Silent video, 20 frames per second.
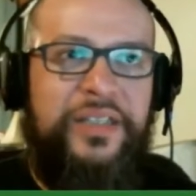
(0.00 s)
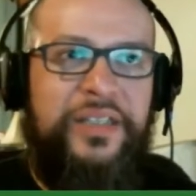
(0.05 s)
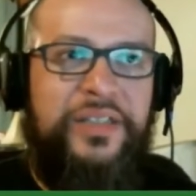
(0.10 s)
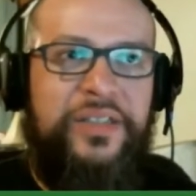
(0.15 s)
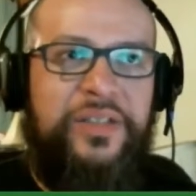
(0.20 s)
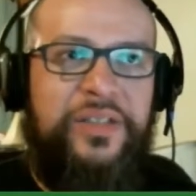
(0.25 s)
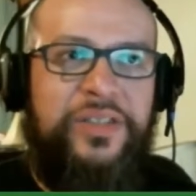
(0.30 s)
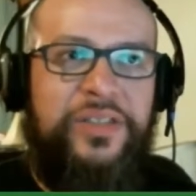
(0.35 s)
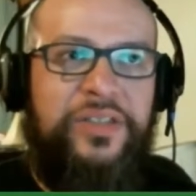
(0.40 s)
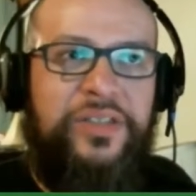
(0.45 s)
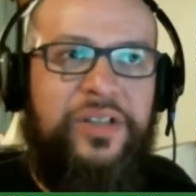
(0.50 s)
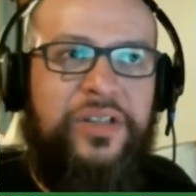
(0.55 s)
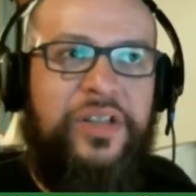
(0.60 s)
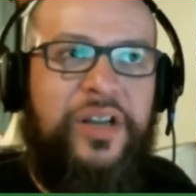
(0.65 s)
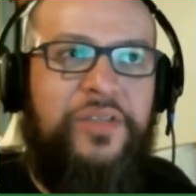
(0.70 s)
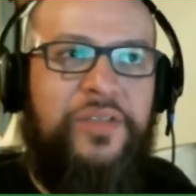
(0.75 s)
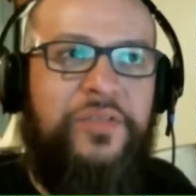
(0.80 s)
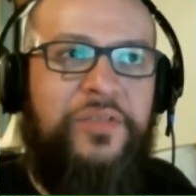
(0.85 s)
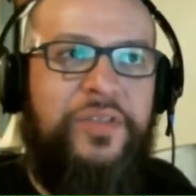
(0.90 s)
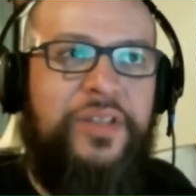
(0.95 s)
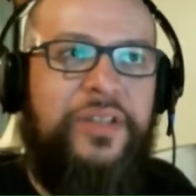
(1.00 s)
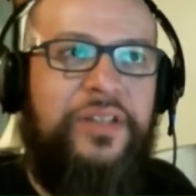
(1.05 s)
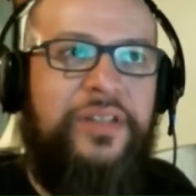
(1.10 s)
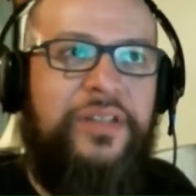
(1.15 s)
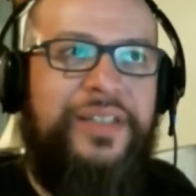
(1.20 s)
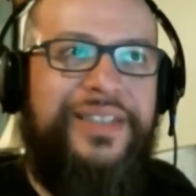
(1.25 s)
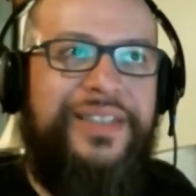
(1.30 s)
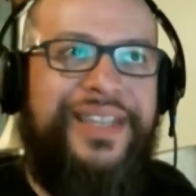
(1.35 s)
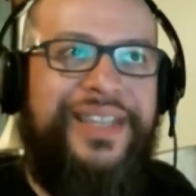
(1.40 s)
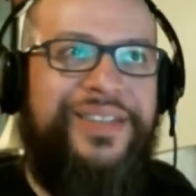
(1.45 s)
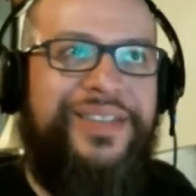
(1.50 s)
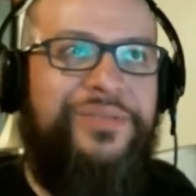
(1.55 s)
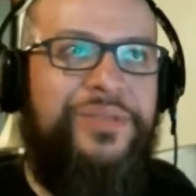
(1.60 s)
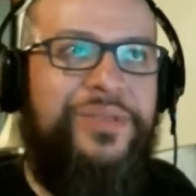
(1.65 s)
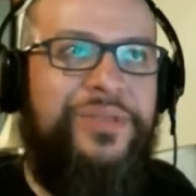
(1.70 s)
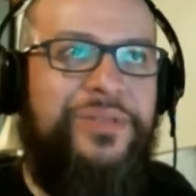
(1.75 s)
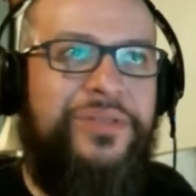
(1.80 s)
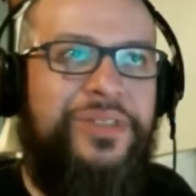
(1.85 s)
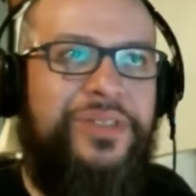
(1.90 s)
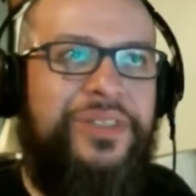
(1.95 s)
So let's start off with a little Nintendo
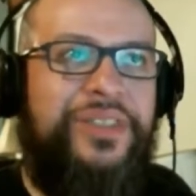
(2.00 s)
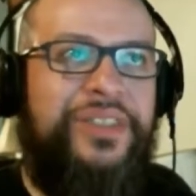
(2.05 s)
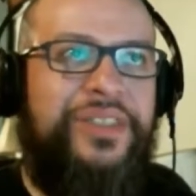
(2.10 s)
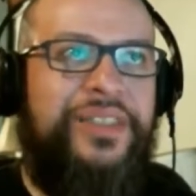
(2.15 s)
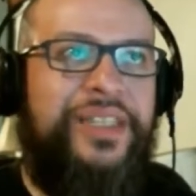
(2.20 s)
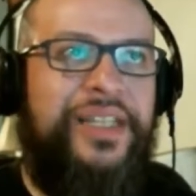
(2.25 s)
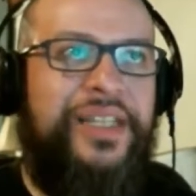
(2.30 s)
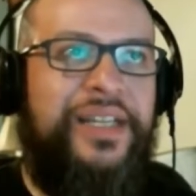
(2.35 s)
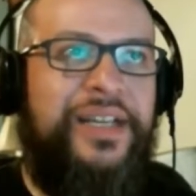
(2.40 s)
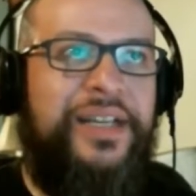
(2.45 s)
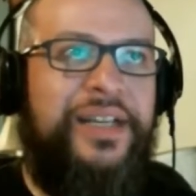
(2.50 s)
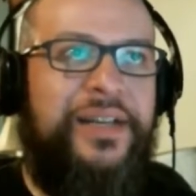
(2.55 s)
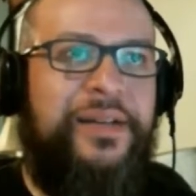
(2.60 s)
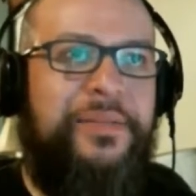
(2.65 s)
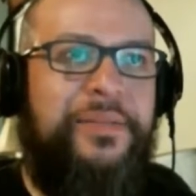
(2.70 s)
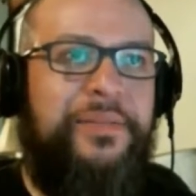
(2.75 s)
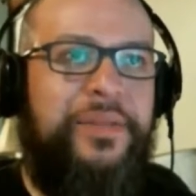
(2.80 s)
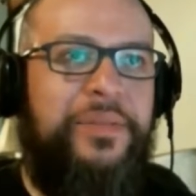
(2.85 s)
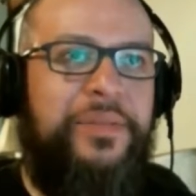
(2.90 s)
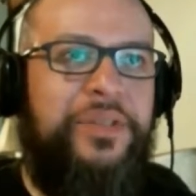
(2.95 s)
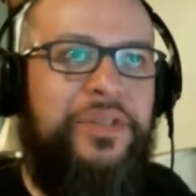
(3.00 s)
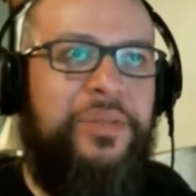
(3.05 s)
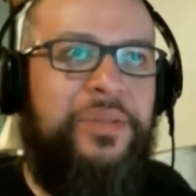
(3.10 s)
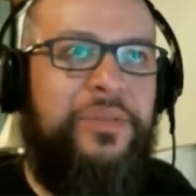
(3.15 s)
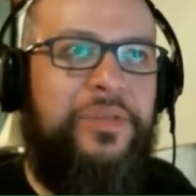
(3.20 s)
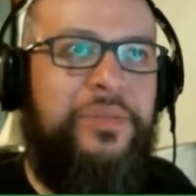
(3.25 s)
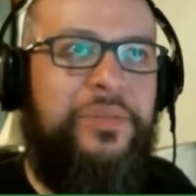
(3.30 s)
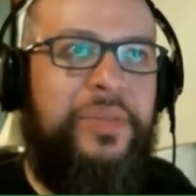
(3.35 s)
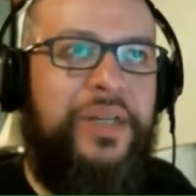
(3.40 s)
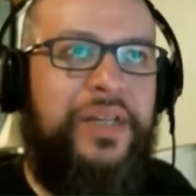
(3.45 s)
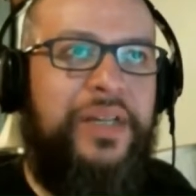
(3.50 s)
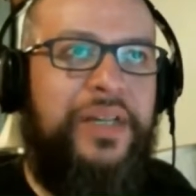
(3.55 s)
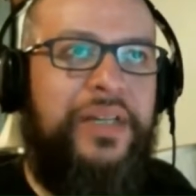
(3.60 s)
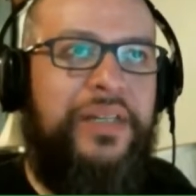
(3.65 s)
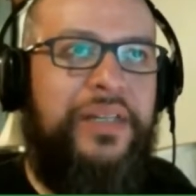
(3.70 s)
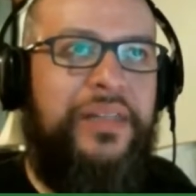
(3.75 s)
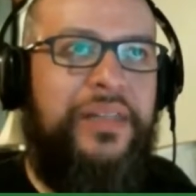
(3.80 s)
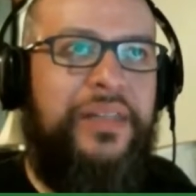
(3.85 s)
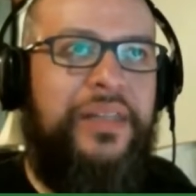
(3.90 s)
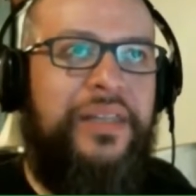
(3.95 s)
news. Let me jump to my
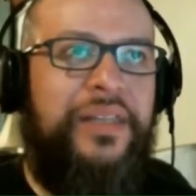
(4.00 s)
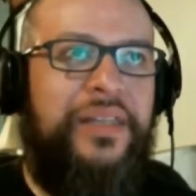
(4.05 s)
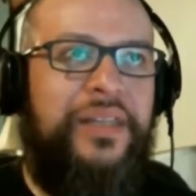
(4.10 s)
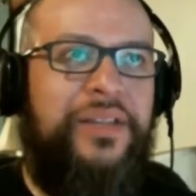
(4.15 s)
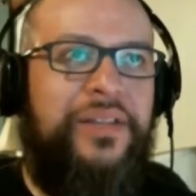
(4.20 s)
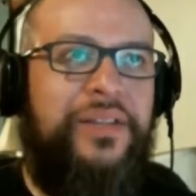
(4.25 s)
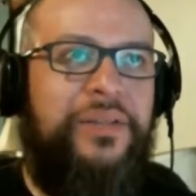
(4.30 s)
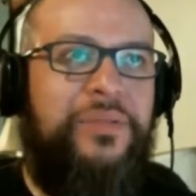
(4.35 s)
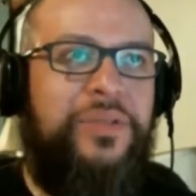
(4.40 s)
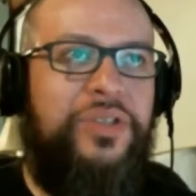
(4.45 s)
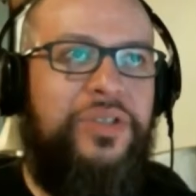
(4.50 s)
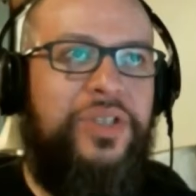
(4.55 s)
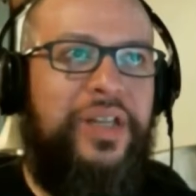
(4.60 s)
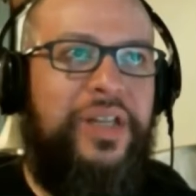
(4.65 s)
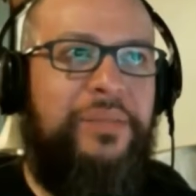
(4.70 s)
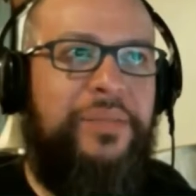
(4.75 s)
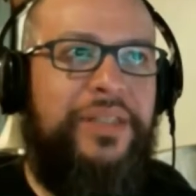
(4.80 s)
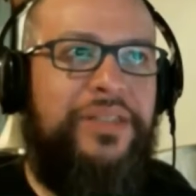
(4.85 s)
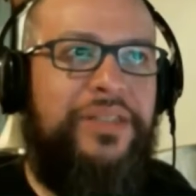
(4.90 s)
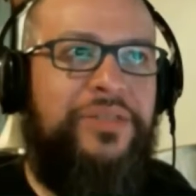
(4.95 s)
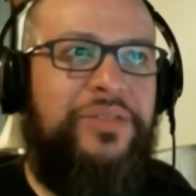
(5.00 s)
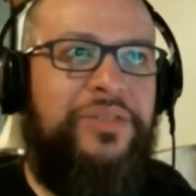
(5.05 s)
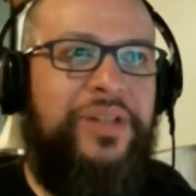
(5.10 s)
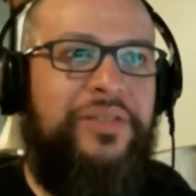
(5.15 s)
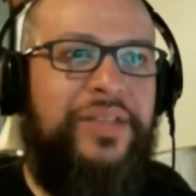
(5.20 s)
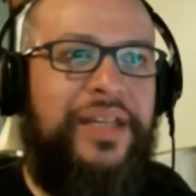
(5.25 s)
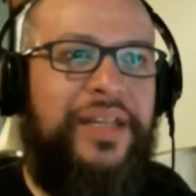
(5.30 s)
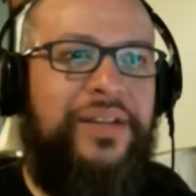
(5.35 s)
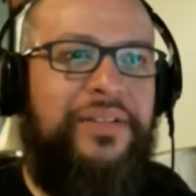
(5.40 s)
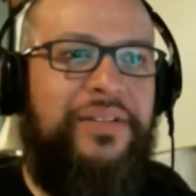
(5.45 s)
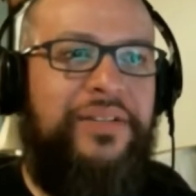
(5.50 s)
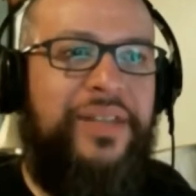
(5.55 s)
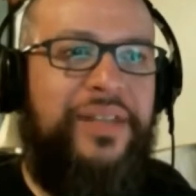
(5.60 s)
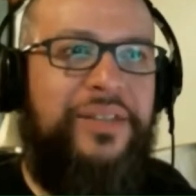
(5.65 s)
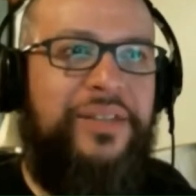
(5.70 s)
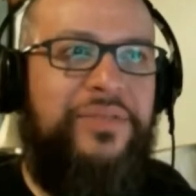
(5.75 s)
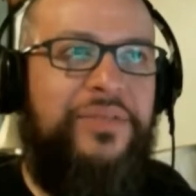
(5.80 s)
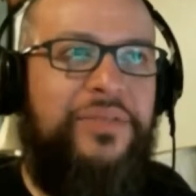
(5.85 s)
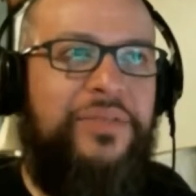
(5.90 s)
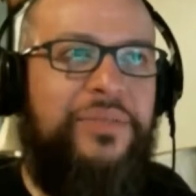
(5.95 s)
thing here, which got messed around now.
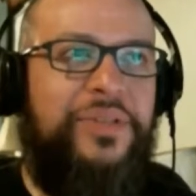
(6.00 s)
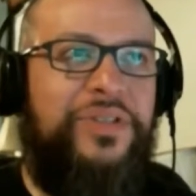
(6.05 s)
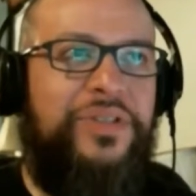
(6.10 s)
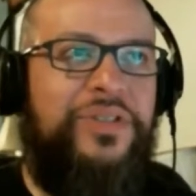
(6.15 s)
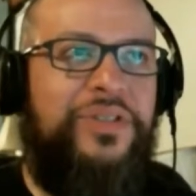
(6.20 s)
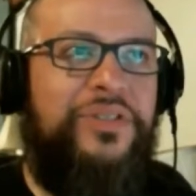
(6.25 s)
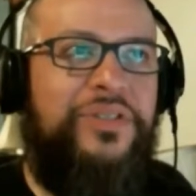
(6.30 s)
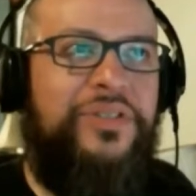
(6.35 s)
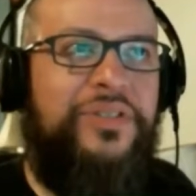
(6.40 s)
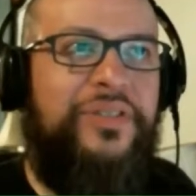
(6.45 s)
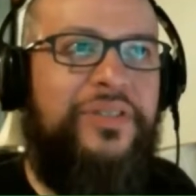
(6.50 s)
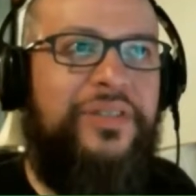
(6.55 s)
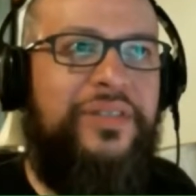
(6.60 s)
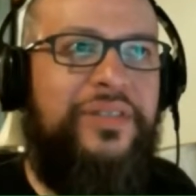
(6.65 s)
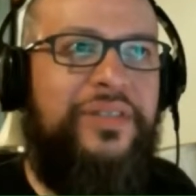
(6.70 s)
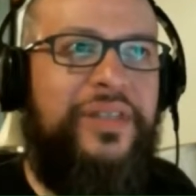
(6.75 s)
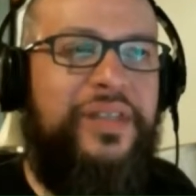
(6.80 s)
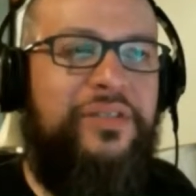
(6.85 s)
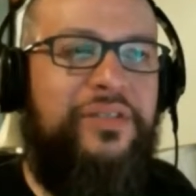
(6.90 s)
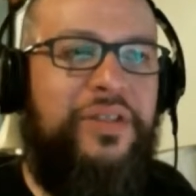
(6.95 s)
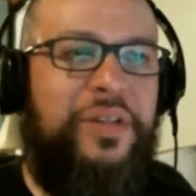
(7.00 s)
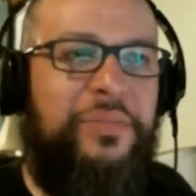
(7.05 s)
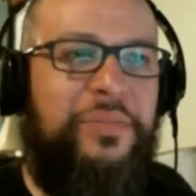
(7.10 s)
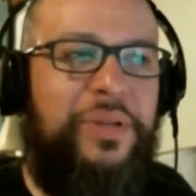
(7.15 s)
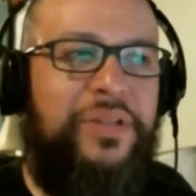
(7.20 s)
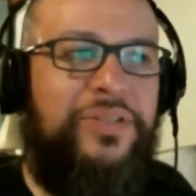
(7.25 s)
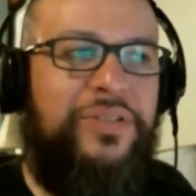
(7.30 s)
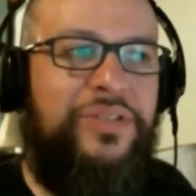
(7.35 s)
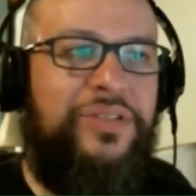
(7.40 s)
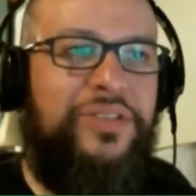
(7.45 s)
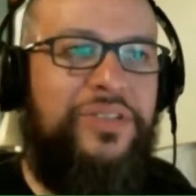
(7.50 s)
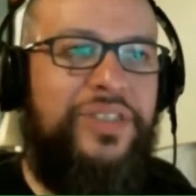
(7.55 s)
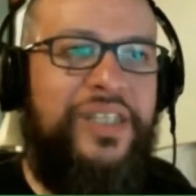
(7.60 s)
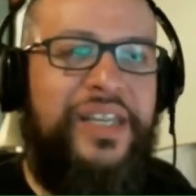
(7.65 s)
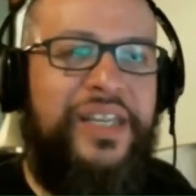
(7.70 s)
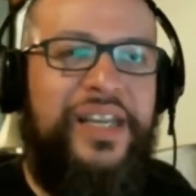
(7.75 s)
Thank you very much, internet browsers.